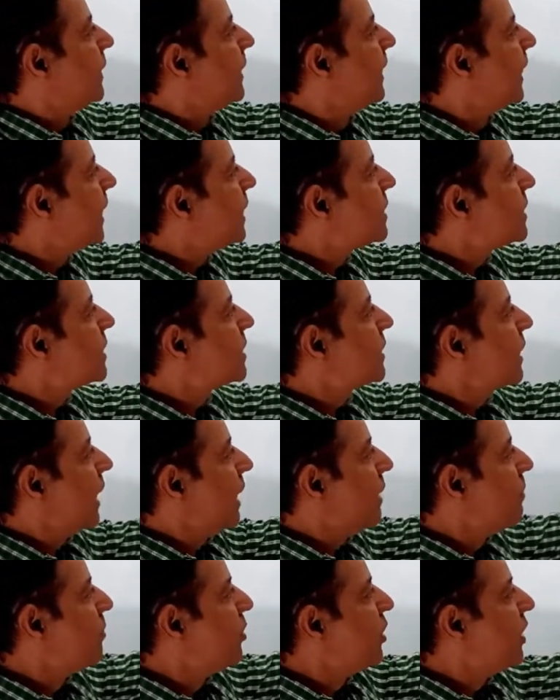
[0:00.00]
This
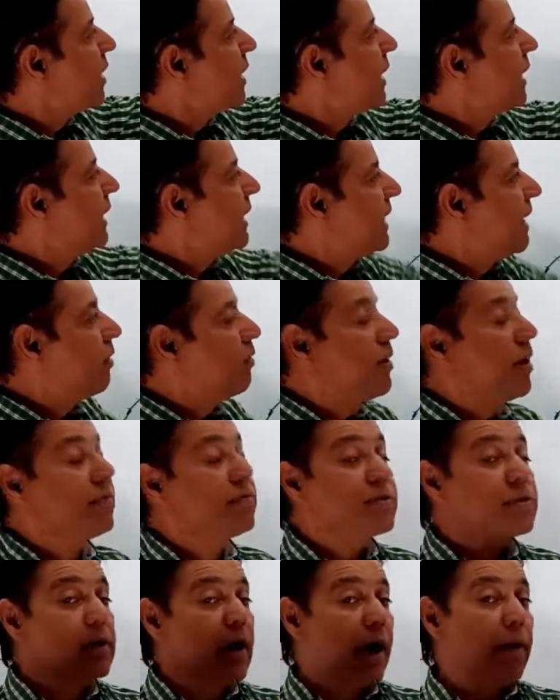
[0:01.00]
immunity
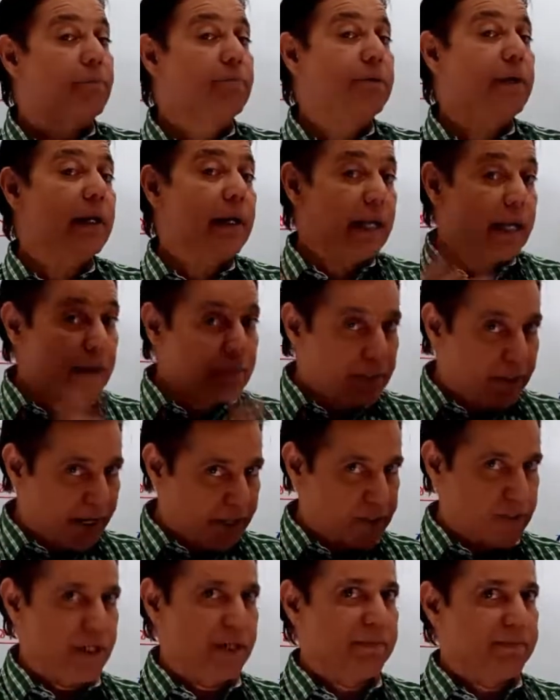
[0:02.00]
develops after
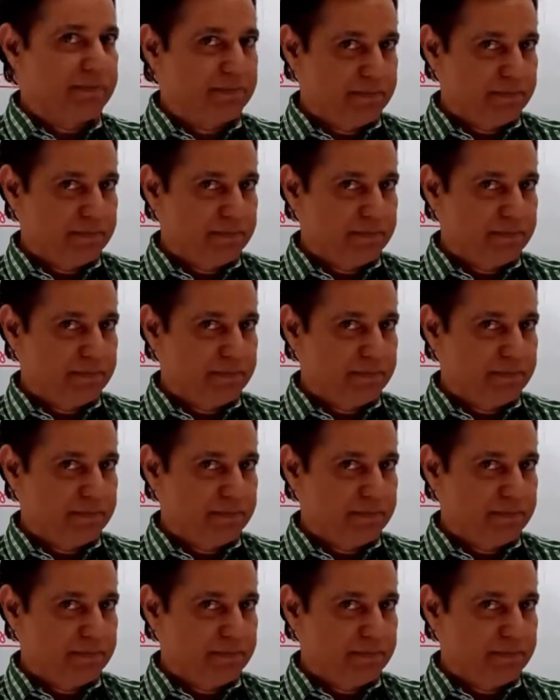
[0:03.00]
infection.